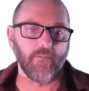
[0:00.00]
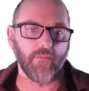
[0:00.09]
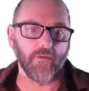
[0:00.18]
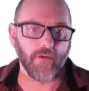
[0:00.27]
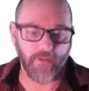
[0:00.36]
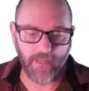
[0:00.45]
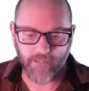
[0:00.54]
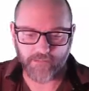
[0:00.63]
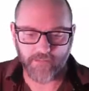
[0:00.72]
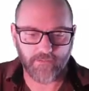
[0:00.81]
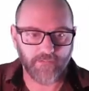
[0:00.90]
and we'll go
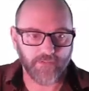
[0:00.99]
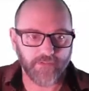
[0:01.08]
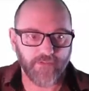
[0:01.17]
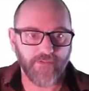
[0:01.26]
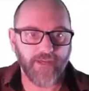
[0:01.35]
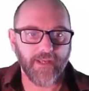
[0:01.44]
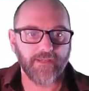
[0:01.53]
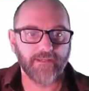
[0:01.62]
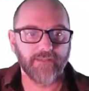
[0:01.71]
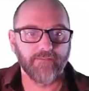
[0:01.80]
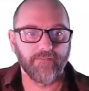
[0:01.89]
x equals new
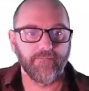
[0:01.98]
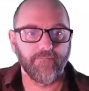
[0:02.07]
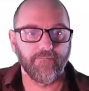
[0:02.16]
x,